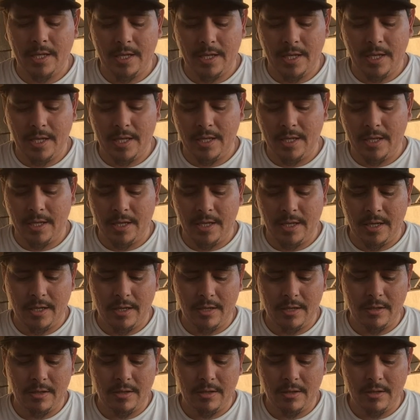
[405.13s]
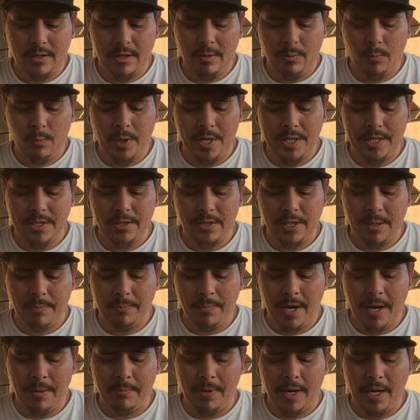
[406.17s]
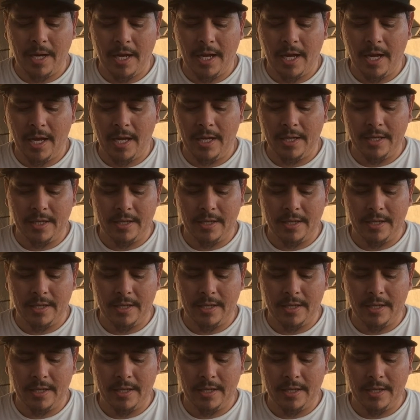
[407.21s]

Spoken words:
and wait till they bite my line.